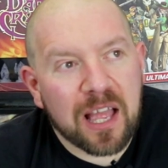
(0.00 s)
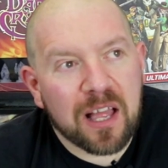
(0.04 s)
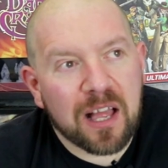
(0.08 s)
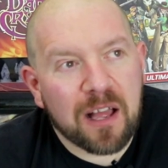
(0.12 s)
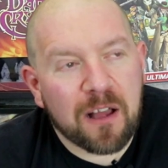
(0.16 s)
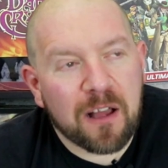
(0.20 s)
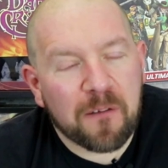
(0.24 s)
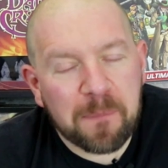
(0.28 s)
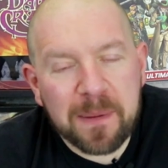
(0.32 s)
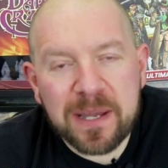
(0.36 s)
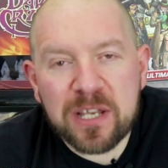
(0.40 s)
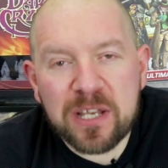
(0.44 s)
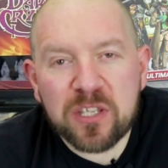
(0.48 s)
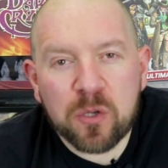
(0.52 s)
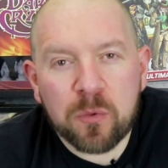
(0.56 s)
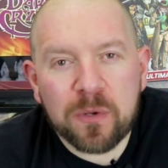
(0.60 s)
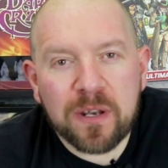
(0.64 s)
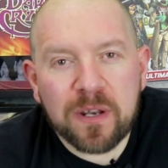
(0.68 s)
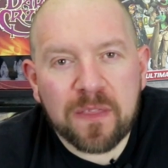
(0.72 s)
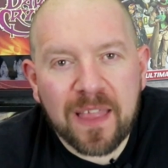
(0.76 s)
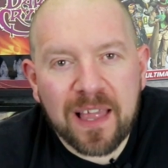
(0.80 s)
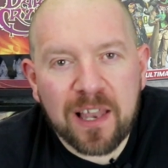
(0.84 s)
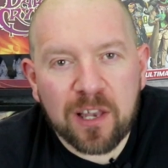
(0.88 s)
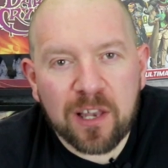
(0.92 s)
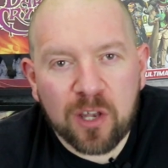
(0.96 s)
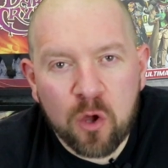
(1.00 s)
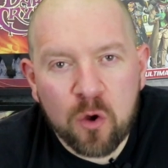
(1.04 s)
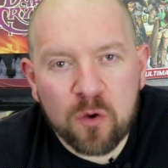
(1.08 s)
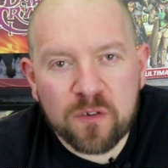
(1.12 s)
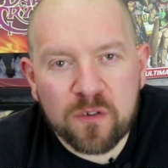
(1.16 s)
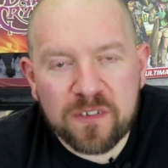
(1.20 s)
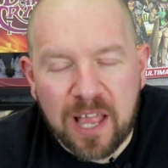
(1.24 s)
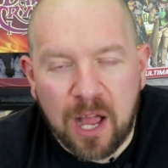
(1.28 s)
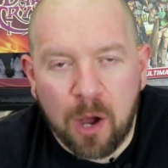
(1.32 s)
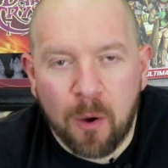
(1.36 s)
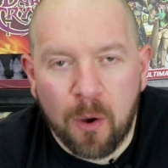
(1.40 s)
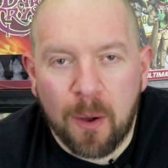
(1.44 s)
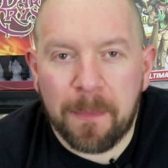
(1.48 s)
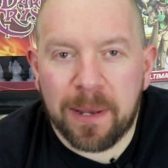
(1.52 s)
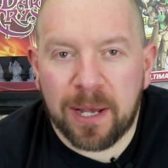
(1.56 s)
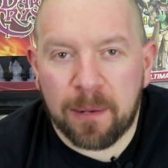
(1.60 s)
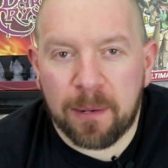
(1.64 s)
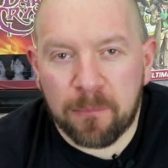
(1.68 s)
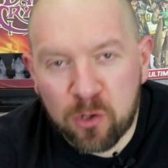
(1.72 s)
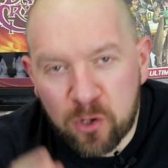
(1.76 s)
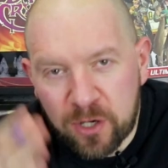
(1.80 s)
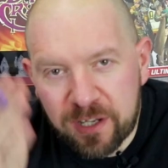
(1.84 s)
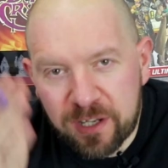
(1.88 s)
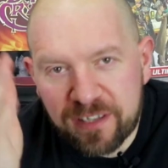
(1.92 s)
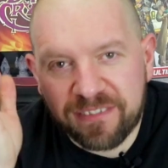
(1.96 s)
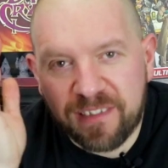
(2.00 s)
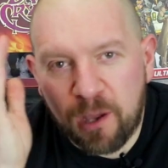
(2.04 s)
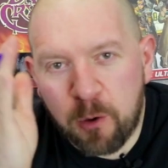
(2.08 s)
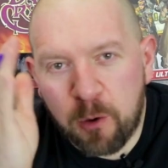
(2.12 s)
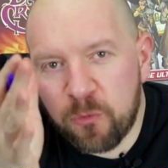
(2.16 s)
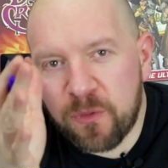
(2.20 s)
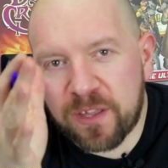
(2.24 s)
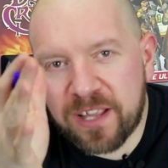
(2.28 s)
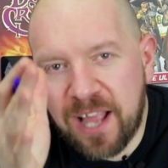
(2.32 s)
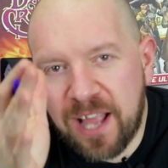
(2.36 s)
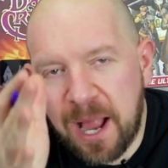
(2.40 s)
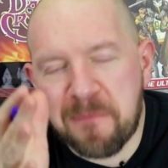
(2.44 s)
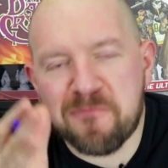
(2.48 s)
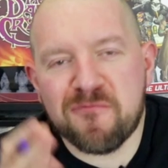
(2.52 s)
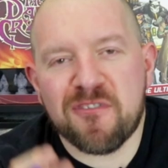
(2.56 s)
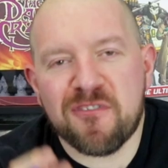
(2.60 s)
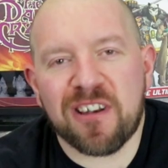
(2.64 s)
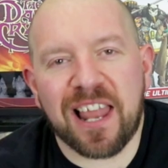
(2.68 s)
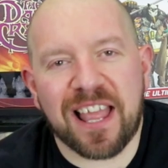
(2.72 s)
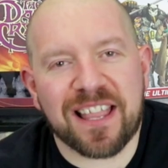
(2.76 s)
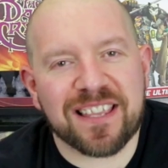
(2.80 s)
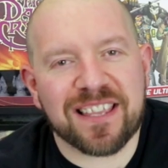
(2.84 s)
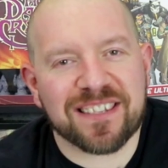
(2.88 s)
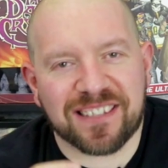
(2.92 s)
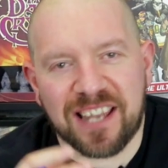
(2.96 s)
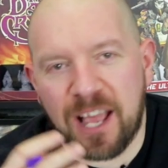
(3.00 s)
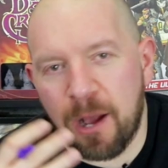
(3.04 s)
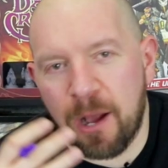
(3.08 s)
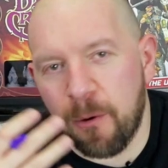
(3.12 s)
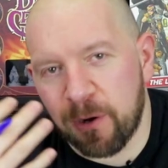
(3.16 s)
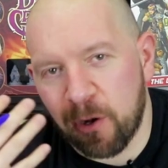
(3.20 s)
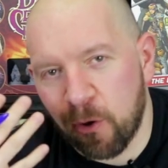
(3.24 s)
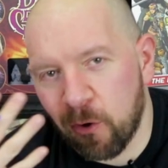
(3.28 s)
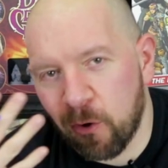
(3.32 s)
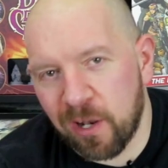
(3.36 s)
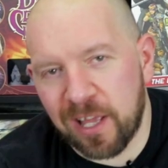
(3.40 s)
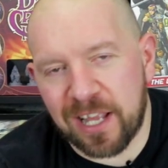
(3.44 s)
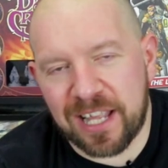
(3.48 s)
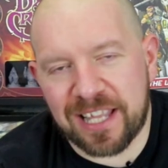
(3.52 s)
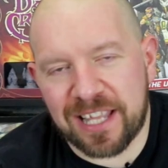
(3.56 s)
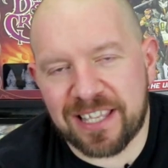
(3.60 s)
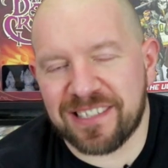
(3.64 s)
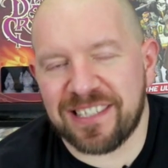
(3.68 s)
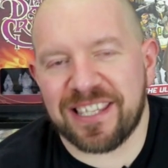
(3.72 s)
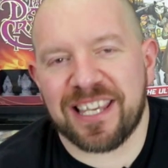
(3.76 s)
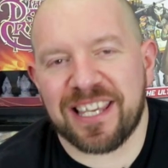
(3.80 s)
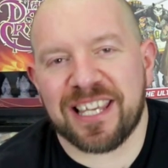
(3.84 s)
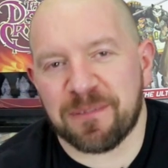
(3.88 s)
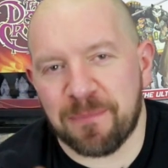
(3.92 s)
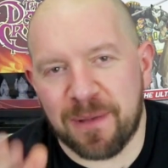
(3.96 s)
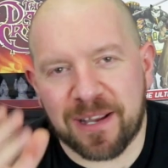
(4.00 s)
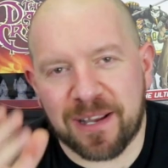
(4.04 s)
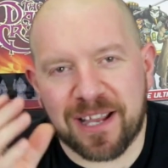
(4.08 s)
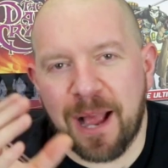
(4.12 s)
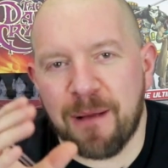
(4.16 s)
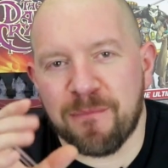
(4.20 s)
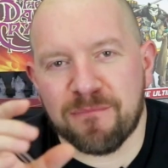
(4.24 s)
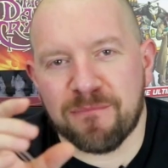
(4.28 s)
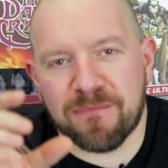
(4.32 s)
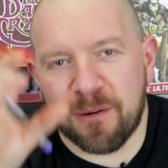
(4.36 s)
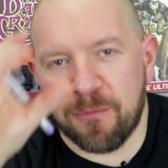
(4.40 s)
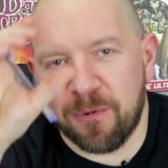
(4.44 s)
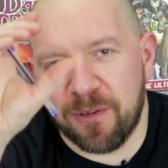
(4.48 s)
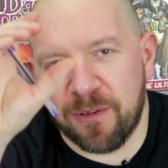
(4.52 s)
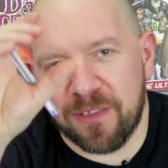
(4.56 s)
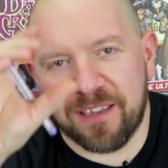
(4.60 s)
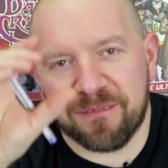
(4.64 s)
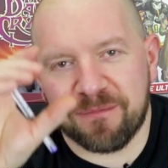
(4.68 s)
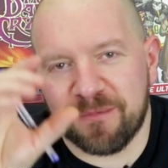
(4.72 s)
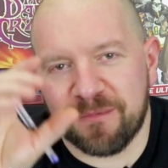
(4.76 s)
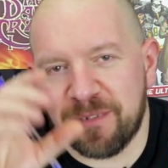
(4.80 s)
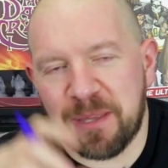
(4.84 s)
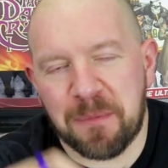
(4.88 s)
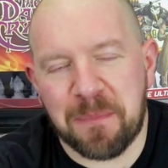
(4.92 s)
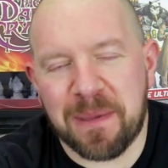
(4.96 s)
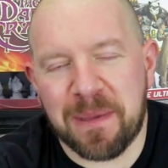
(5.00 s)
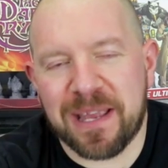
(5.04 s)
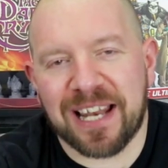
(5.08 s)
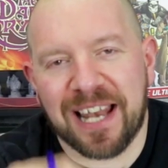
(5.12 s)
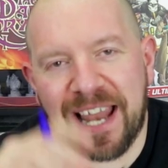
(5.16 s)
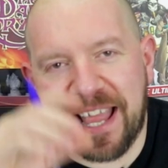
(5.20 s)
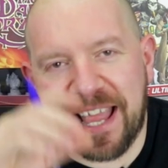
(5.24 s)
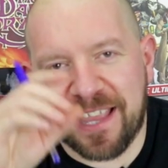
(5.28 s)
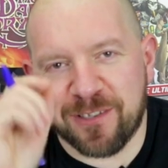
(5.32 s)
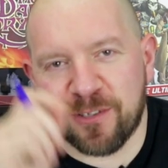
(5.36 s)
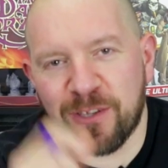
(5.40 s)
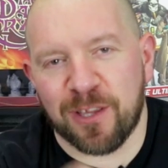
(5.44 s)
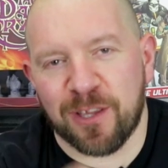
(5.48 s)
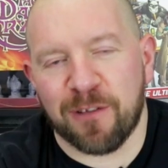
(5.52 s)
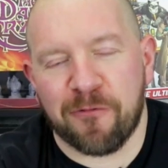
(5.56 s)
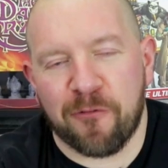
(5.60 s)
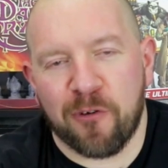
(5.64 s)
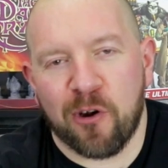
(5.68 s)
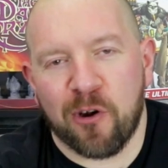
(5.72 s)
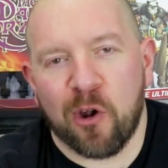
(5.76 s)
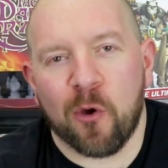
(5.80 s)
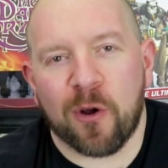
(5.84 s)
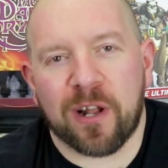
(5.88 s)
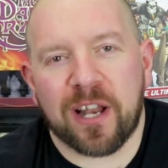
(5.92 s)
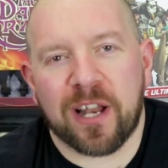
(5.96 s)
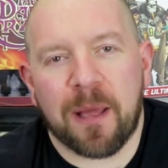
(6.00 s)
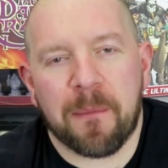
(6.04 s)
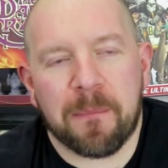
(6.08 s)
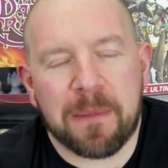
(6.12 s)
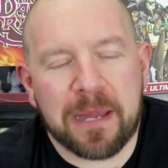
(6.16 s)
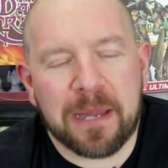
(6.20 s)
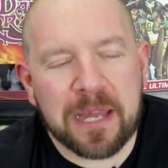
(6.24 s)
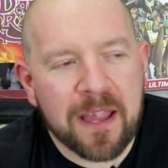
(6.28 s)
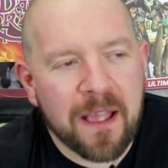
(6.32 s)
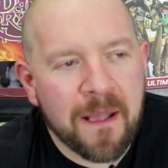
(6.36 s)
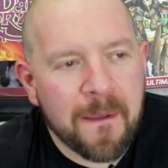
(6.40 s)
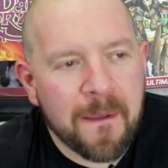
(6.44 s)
I've been doing it that long now. I mean, I'm looking down the camera lens now, and all I can see is my camera with a big lens on the front looking at me.